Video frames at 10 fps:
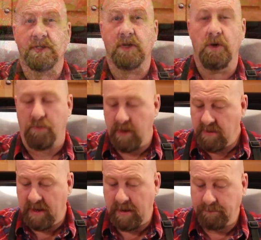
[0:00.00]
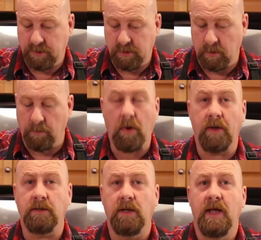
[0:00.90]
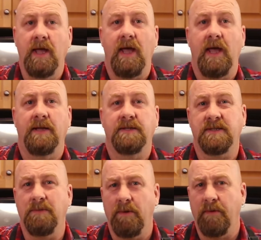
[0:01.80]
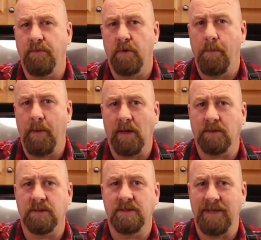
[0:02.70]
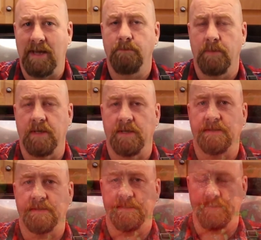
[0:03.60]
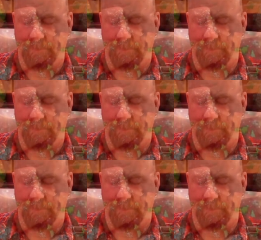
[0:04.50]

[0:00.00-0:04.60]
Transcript: going to bring that up to a boil and simmer it for about 10 minutes.